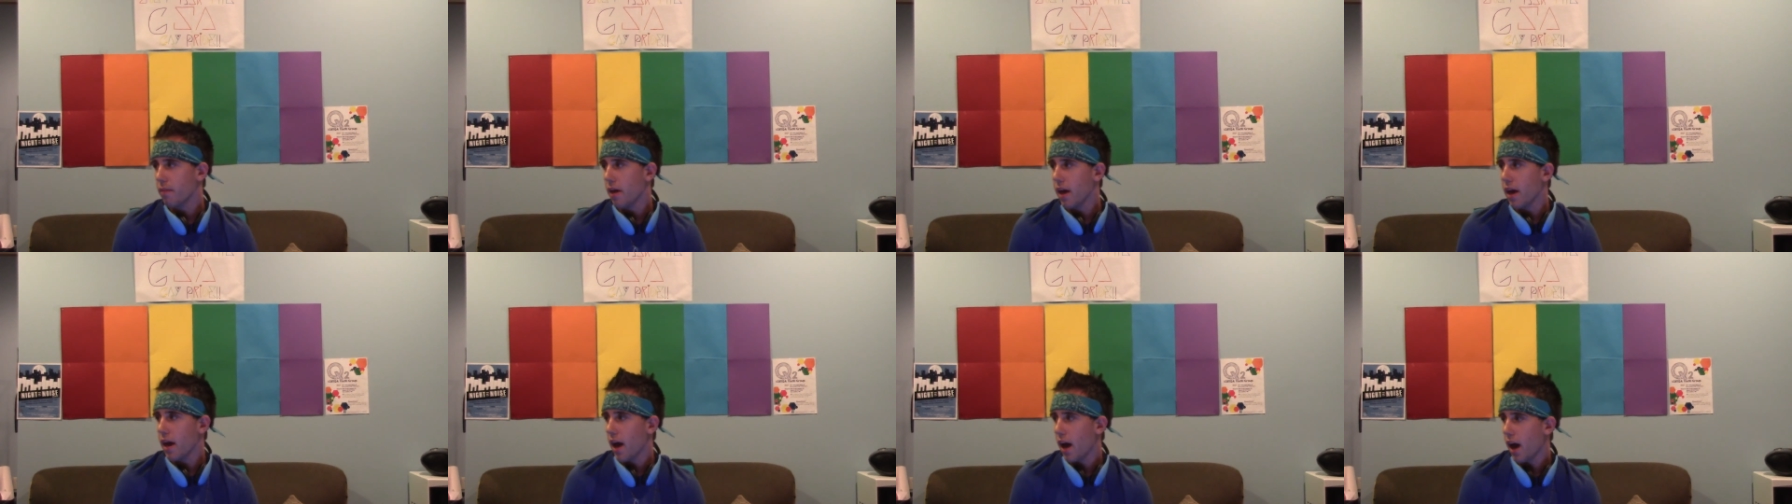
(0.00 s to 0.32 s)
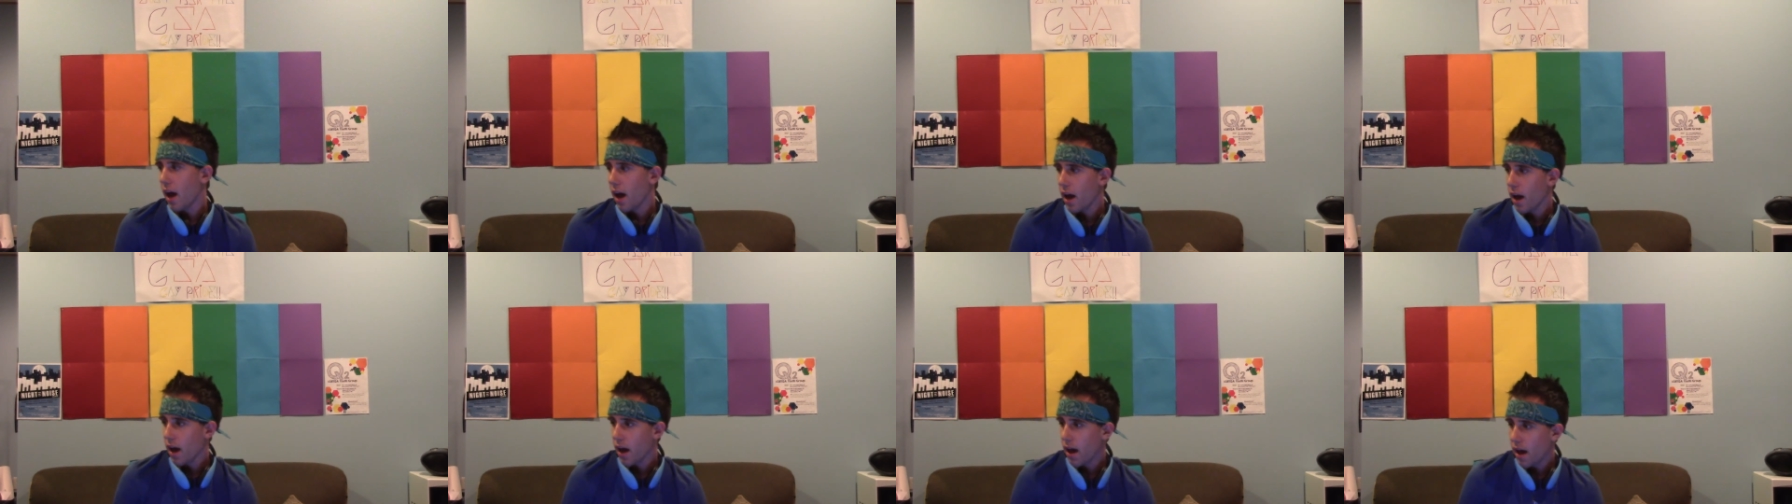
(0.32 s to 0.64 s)
my
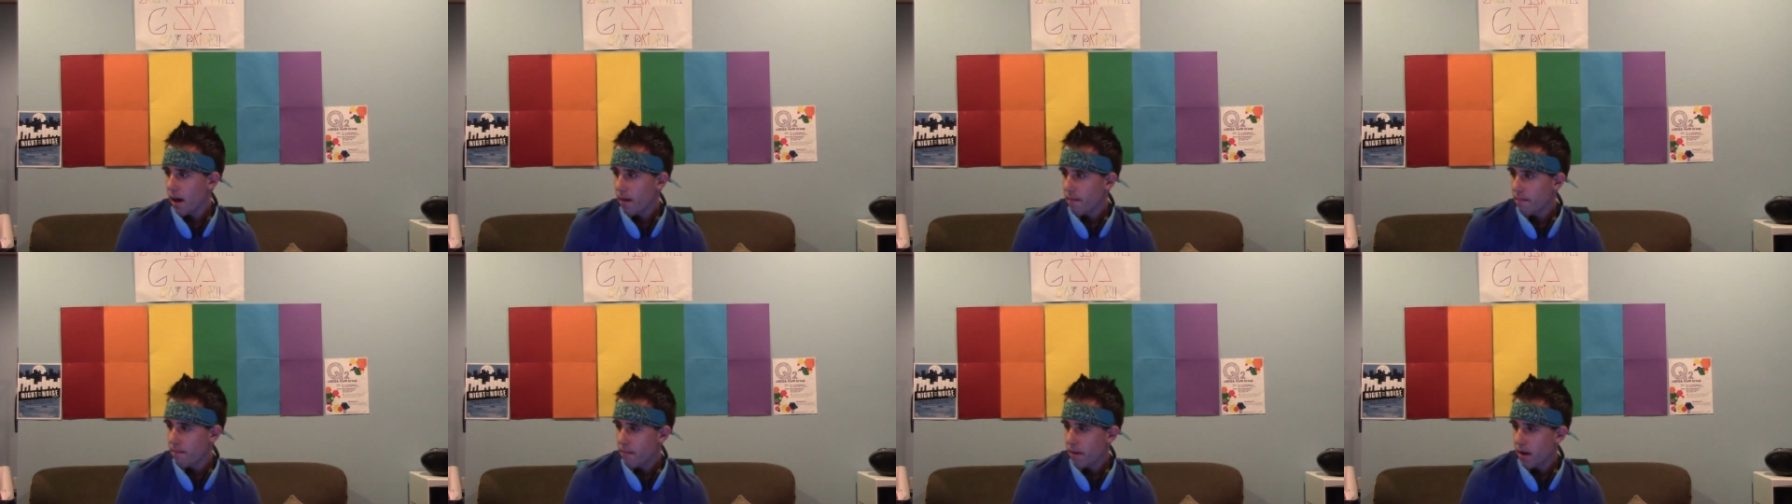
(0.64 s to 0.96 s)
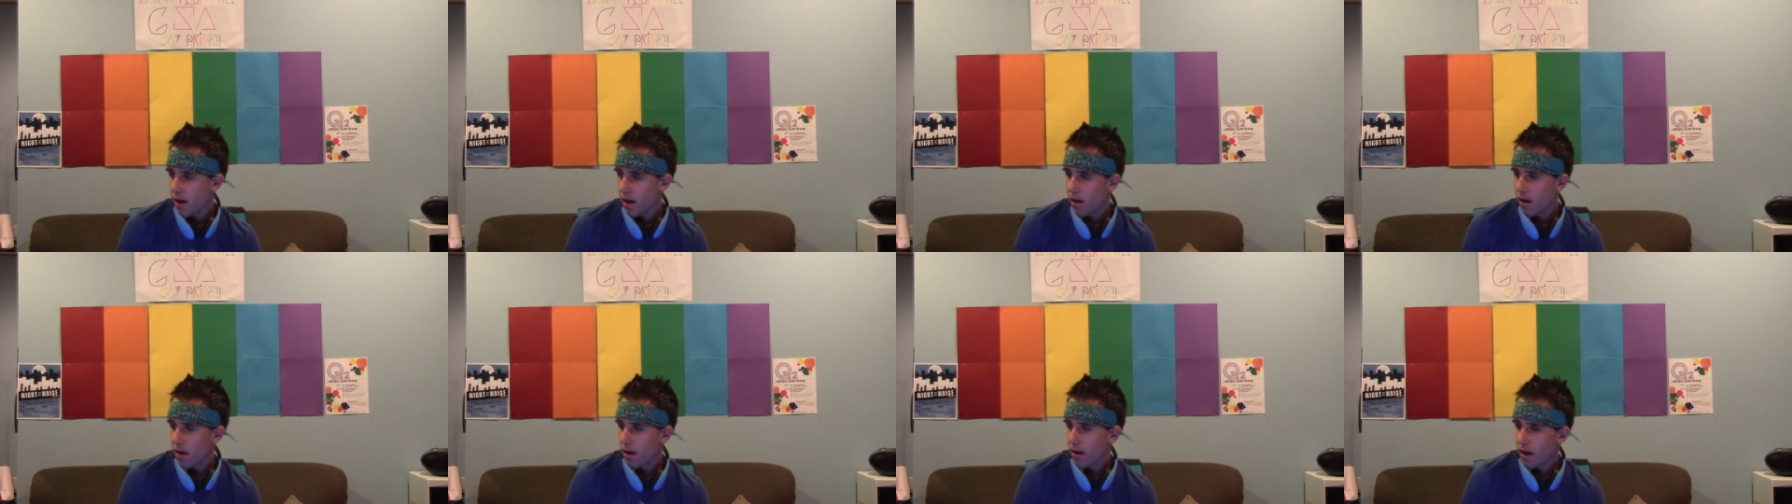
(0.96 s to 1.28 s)
uh,
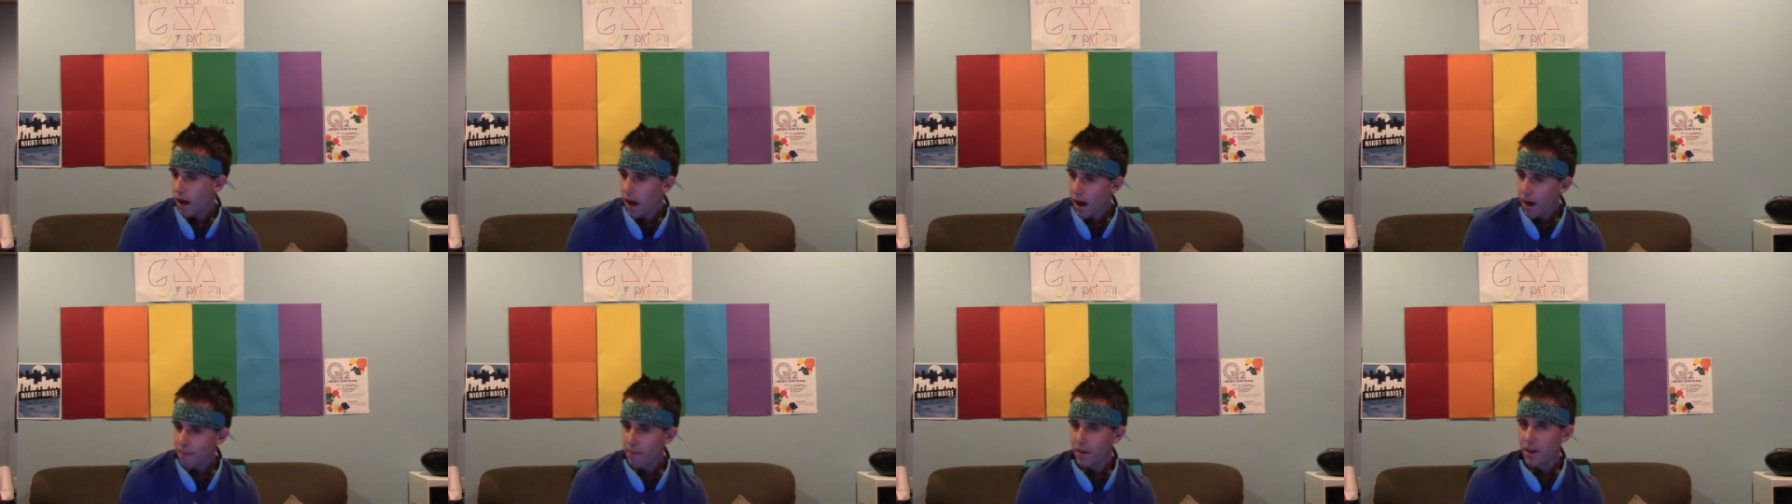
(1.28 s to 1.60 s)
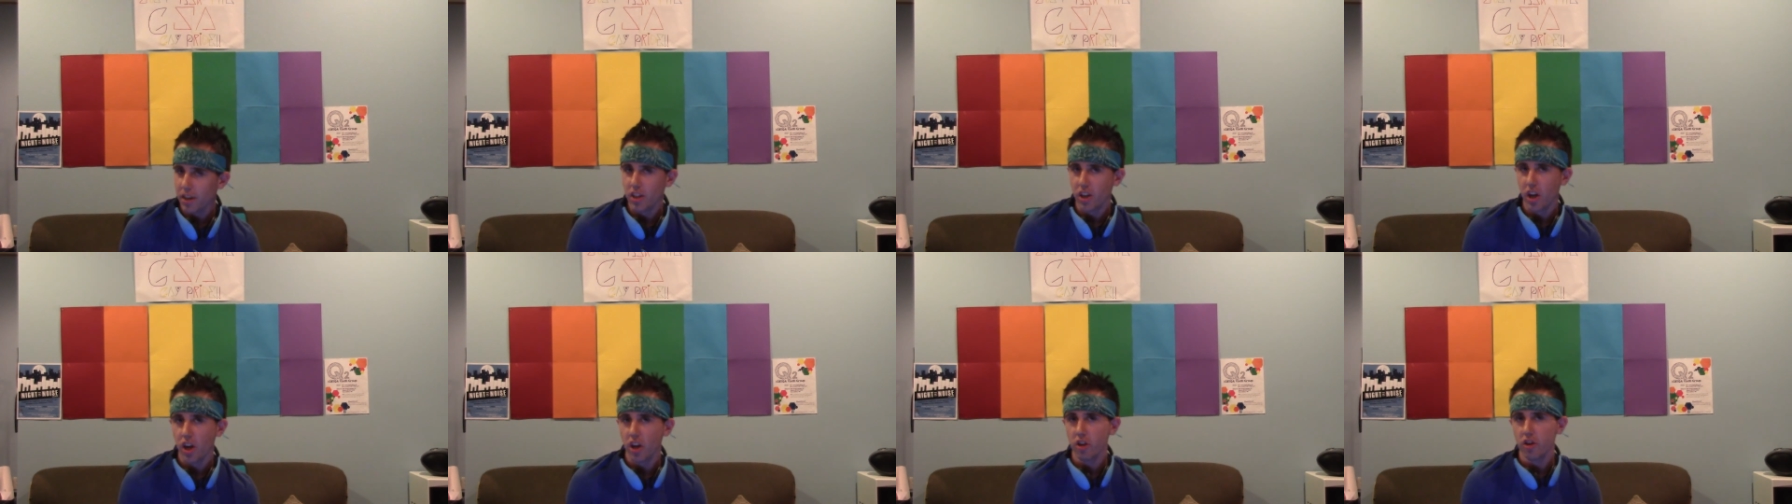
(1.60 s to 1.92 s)
my
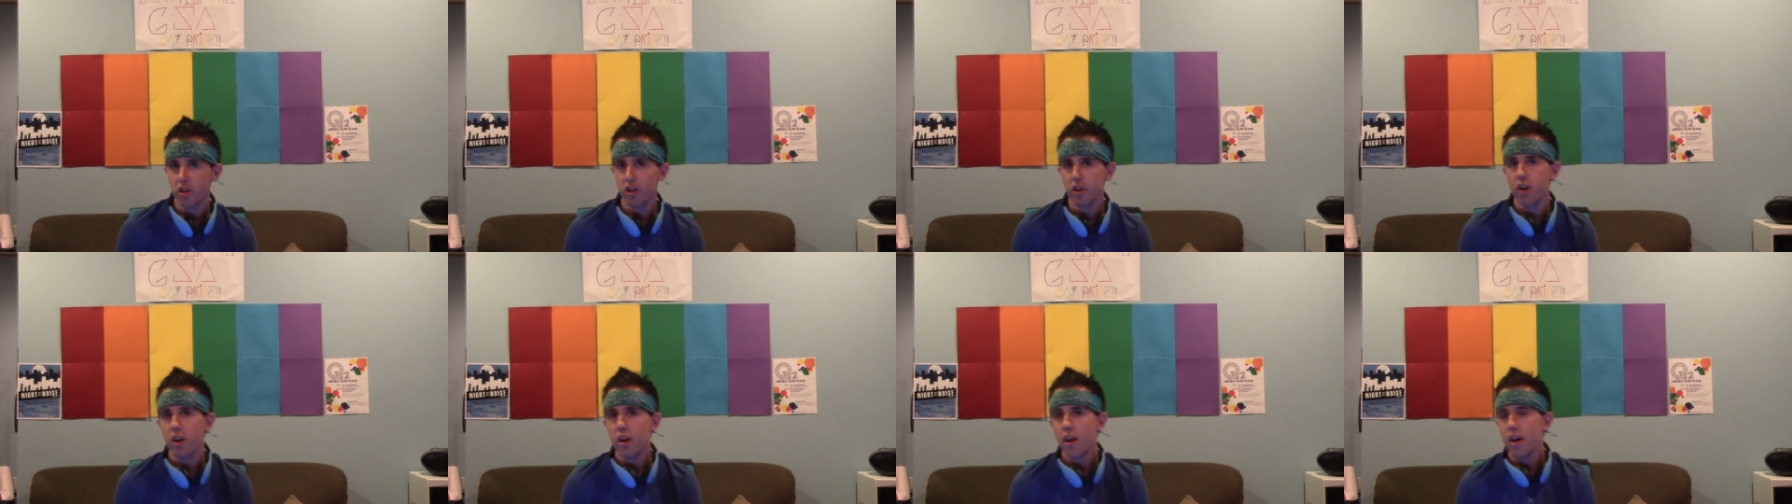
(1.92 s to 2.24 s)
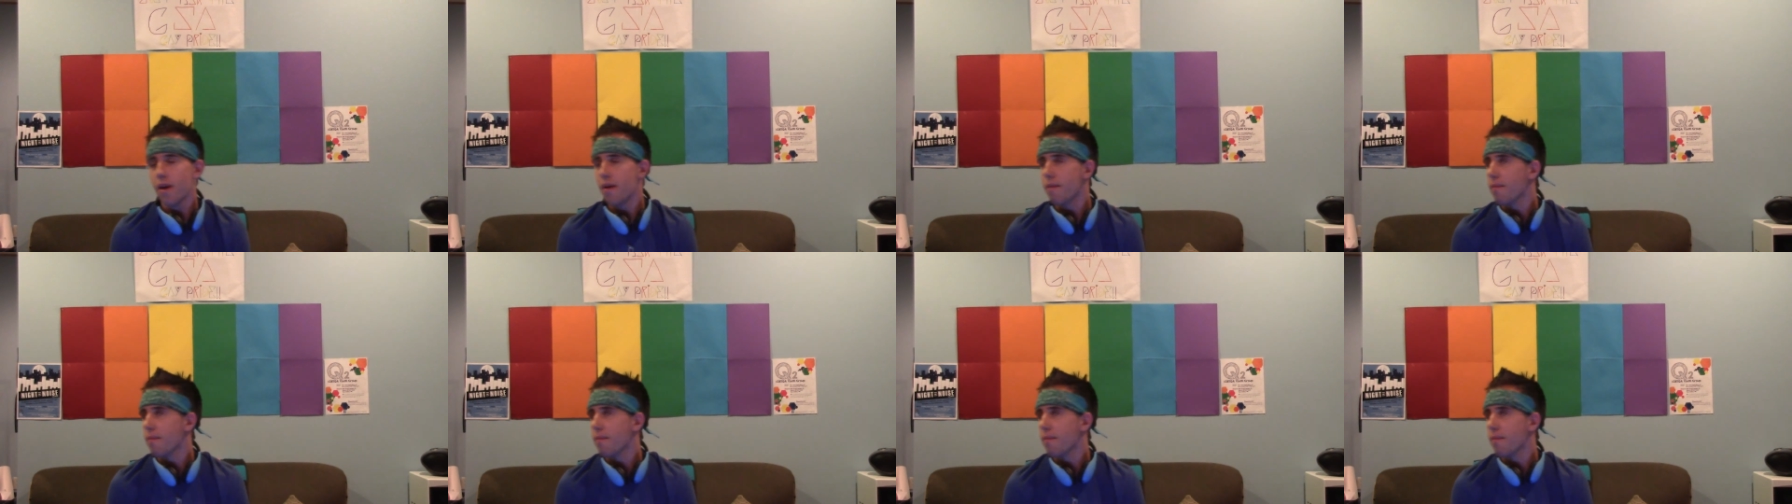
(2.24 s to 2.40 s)
iPod charger,